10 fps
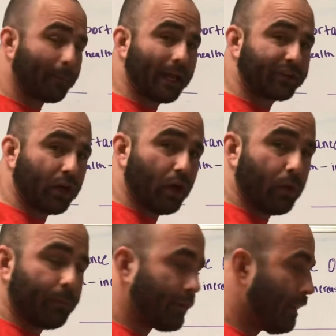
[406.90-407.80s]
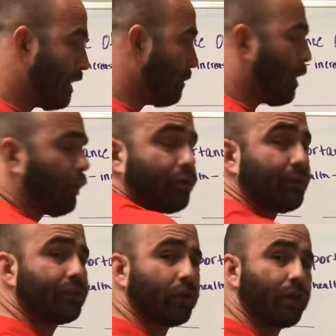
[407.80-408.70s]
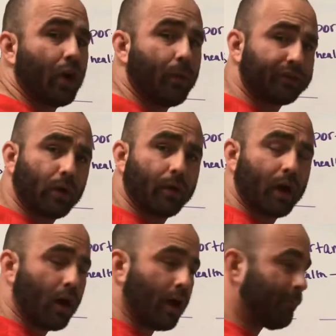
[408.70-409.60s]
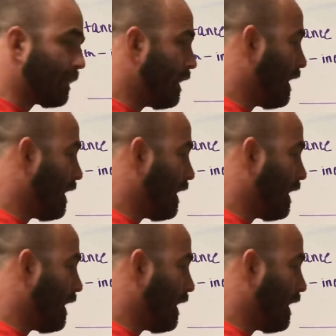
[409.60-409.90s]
plateau, most of us don't know what's going on,